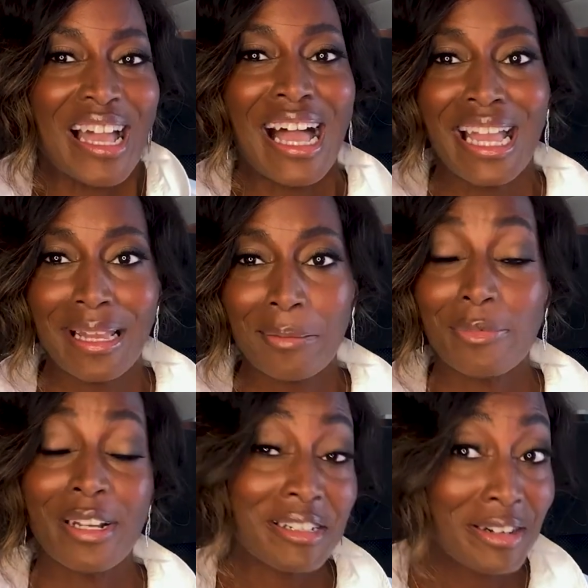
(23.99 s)
I am
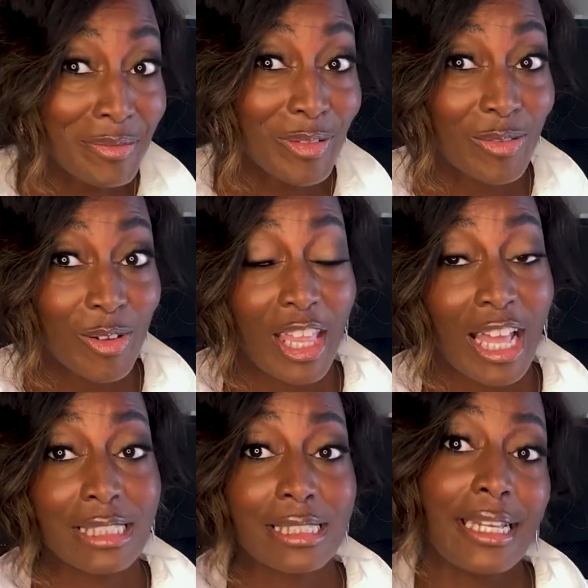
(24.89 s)
very grateful for
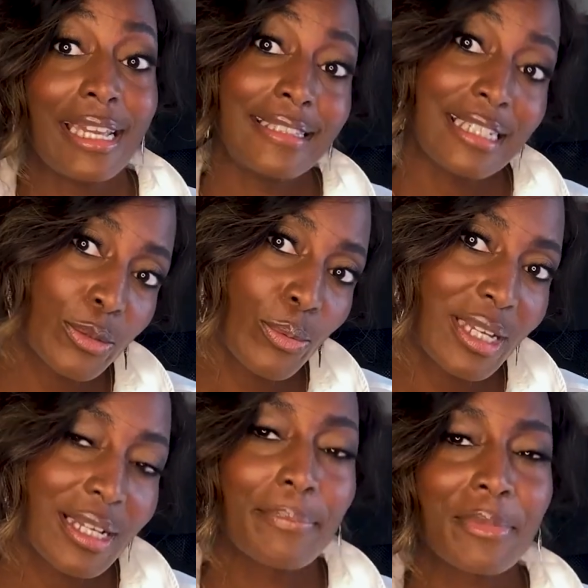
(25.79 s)
that. And this
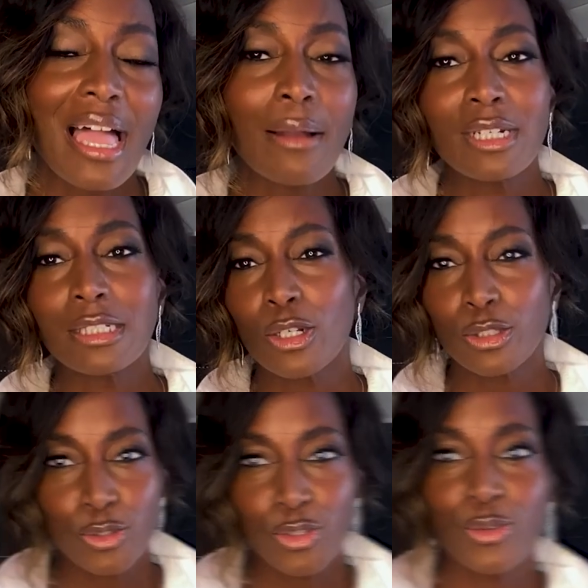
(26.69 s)
week, I want to
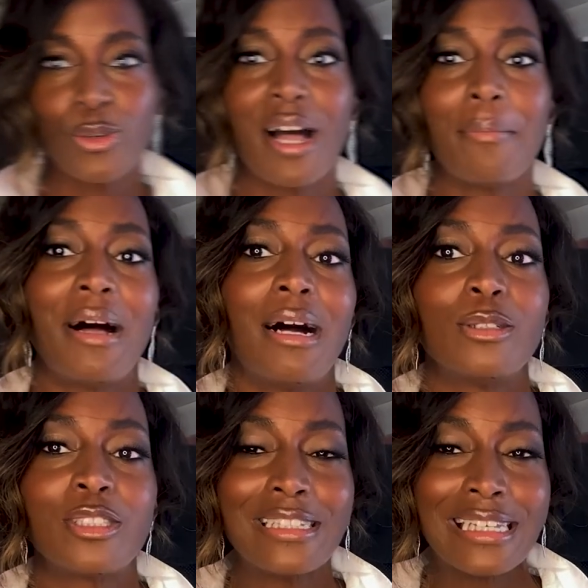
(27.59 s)
talk to you
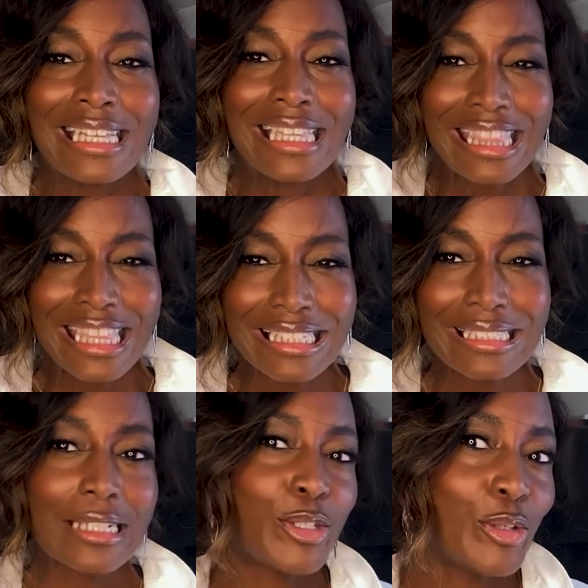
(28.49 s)
about things
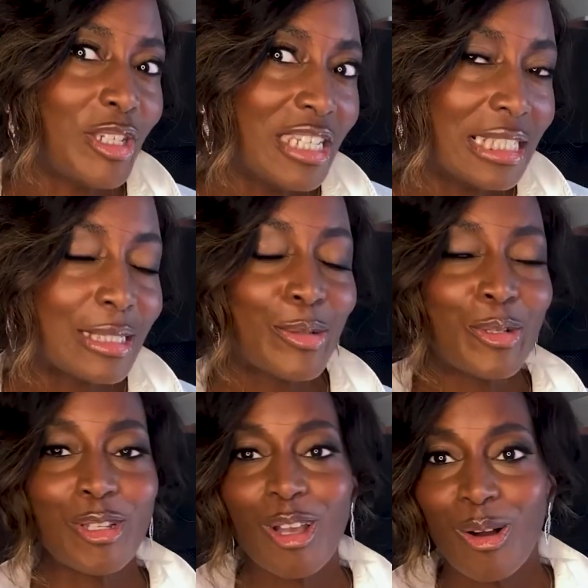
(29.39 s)
that you need to
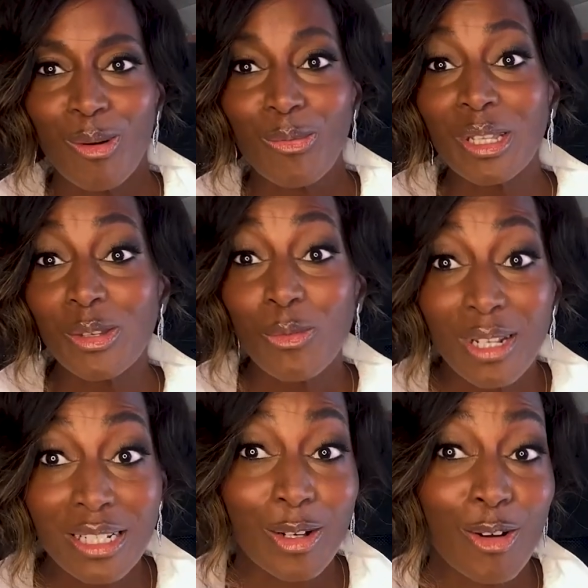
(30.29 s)
know when you
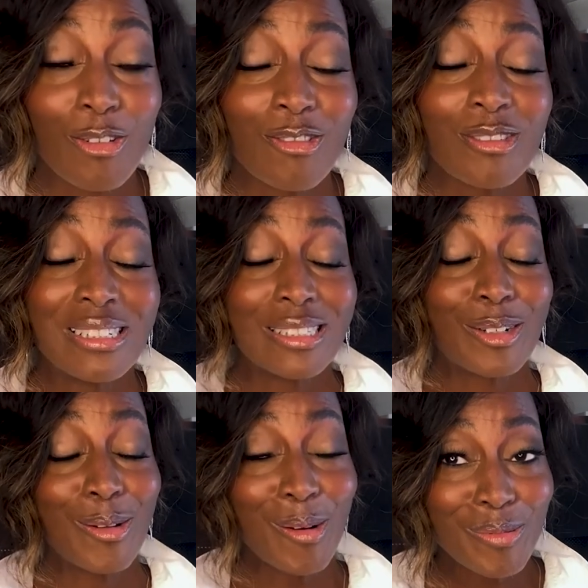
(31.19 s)
want to go
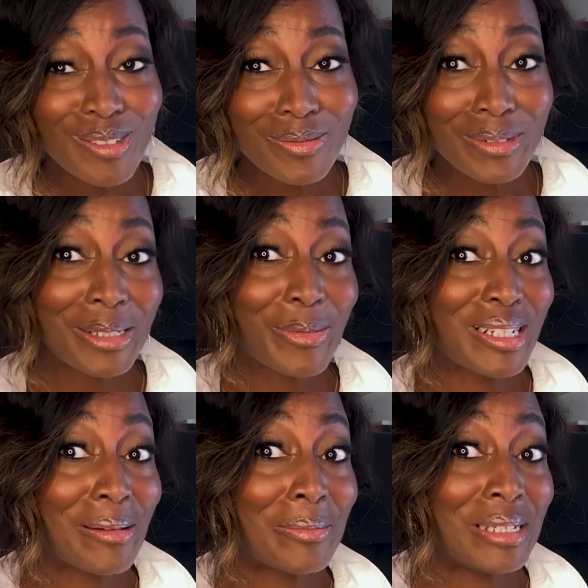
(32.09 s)
global, when you
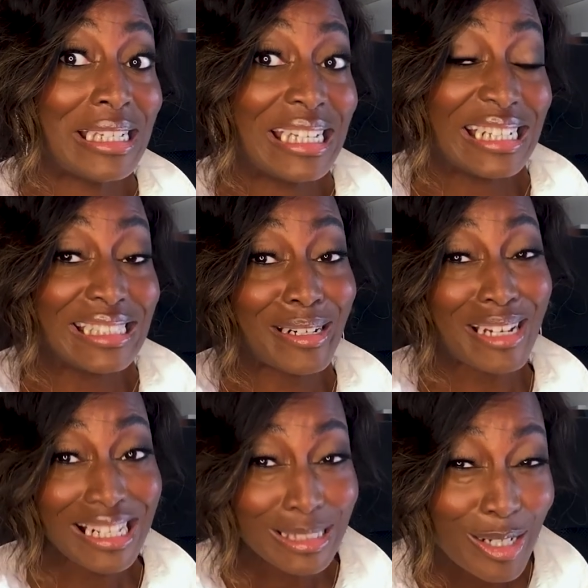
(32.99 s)
want to be in
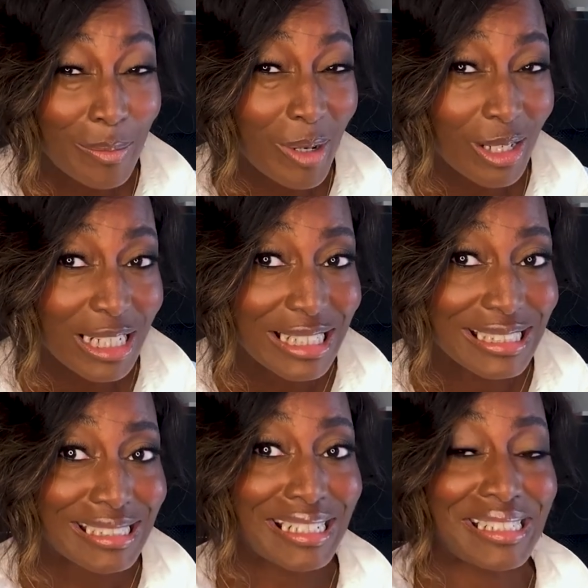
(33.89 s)
international
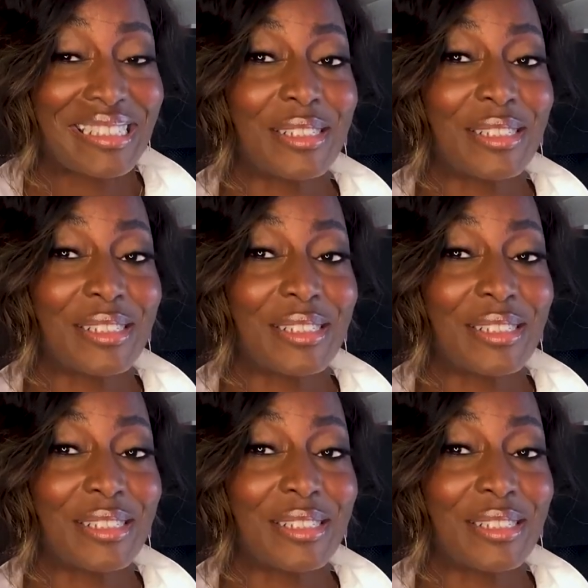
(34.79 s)
markets. There is